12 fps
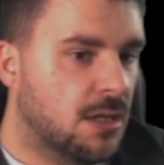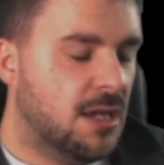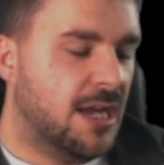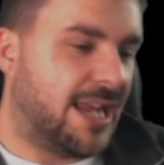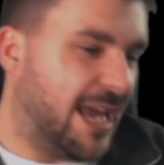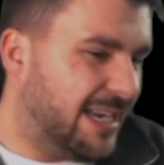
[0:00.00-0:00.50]

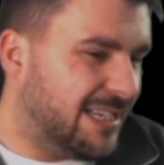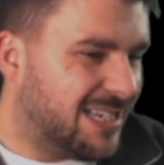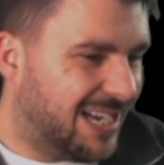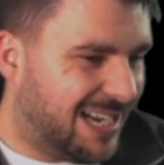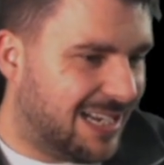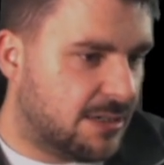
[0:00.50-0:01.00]
again, it's
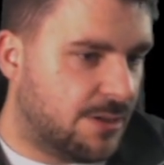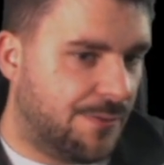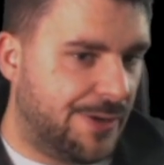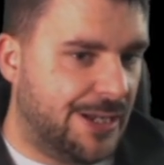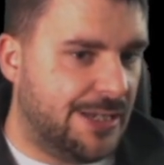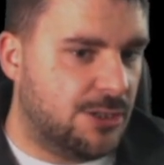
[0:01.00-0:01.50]
hard to
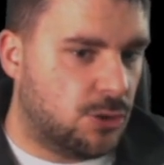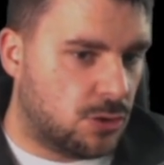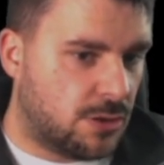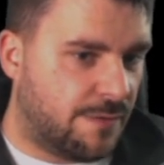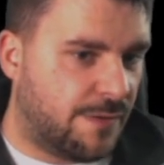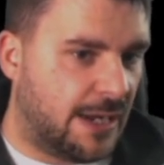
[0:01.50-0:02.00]
really
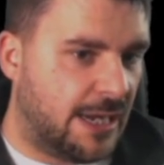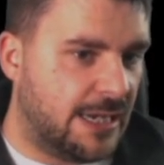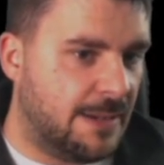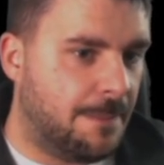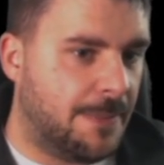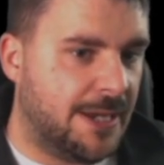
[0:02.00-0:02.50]
justify
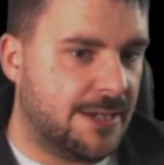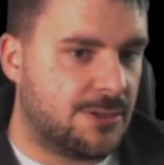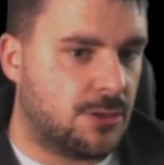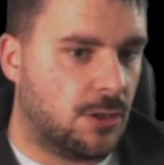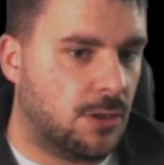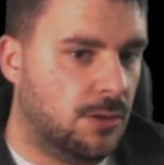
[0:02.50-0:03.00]
based
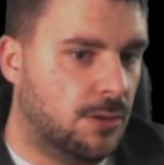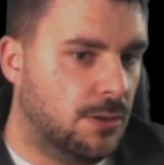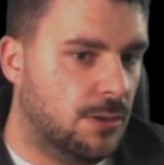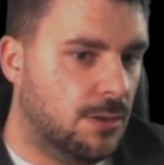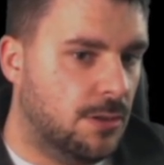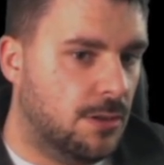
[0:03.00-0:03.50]
on
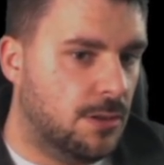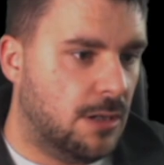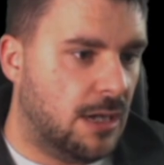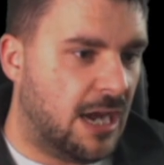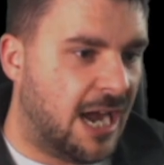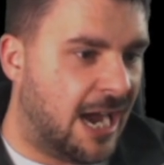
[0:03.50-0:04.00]

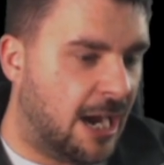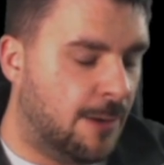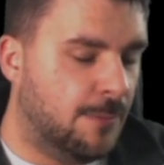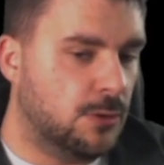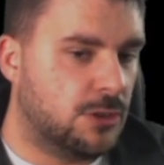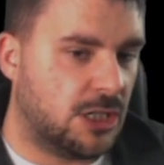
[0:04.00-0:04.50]
how
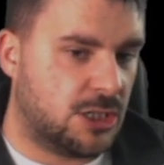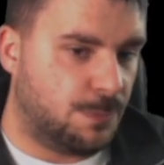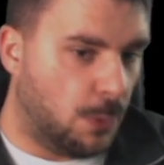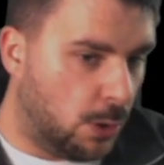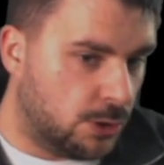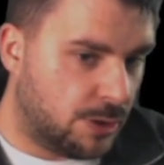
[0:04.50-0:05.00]
much
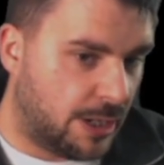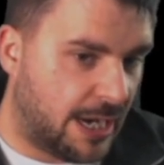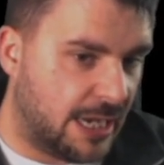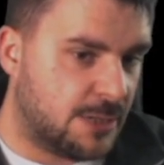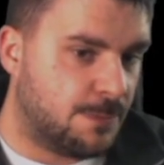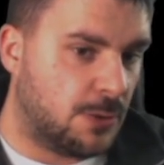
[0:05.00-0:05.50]
exposure it
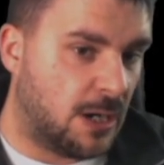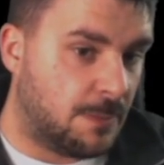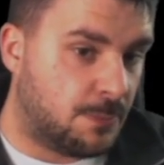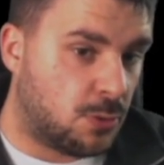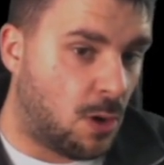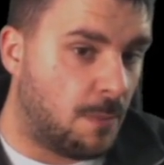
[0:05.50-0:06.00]
gets, but I'd
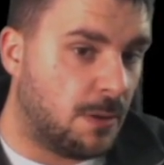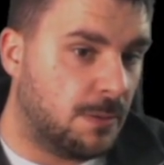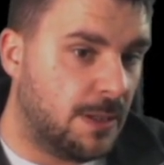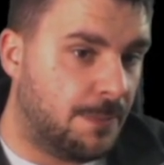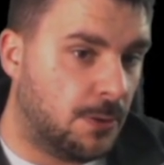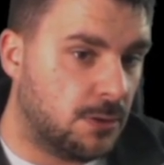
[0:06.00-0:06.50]

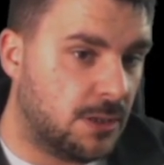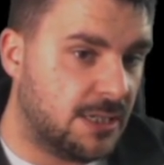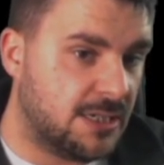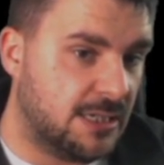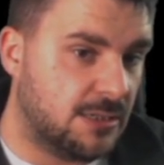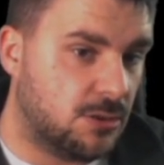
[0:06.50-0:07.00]
probably put
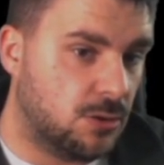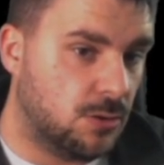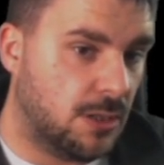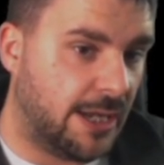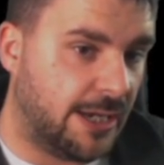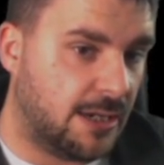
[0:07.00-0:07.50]
this into
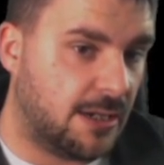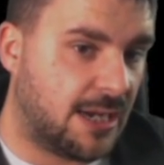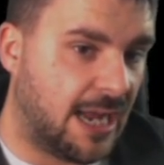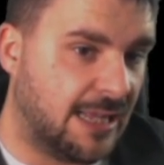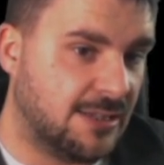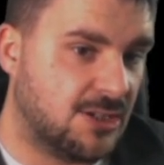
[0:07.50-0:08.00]
like
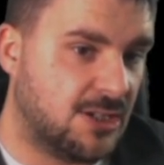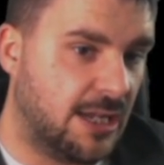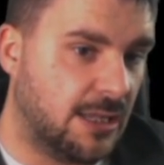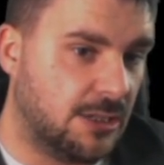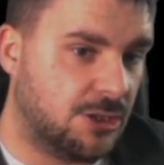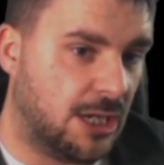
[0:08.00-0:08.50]
Can
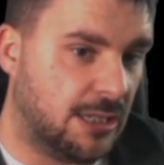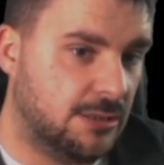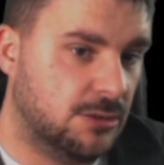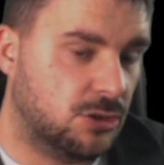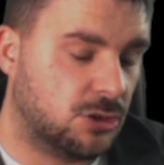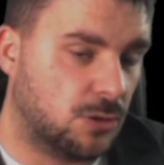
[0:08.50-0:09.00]
Steal a
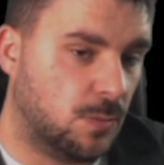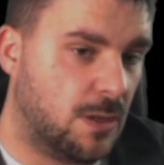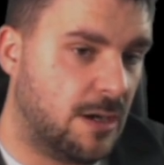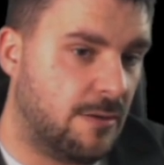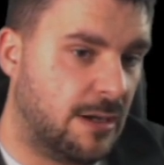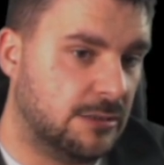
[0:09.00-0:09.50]
Challenge,
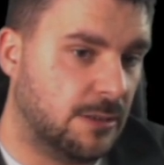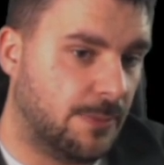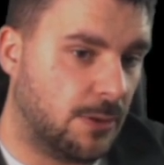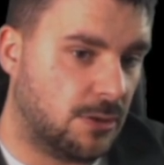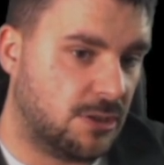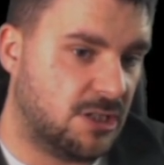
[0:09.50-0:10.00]
somewhere around the
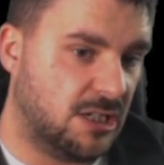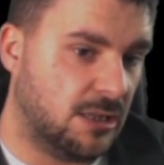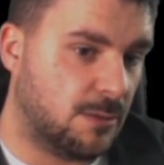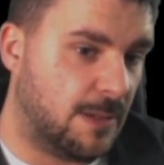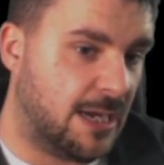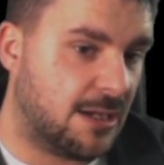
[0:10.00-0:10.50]
Boros
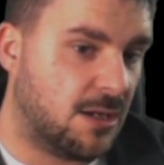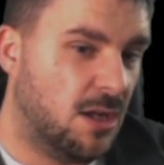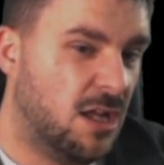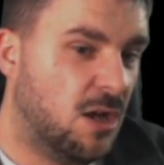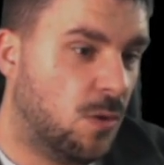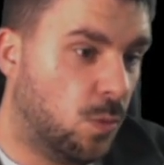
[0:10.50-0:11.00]
Synth mark
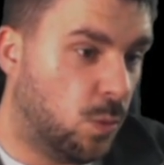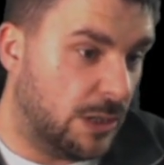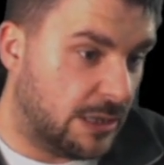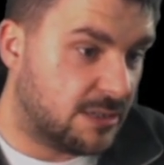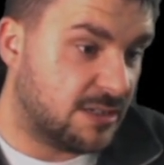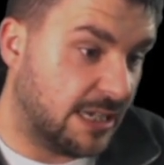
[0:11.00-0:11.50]

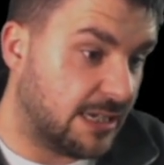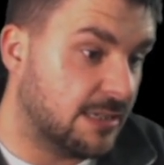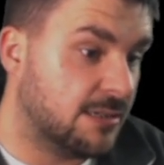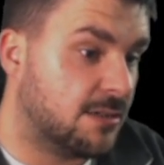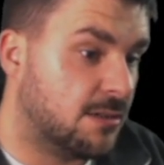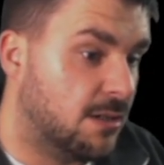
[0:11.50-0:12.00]
with
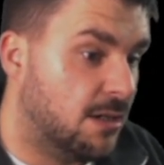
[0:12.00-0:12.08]
stickers.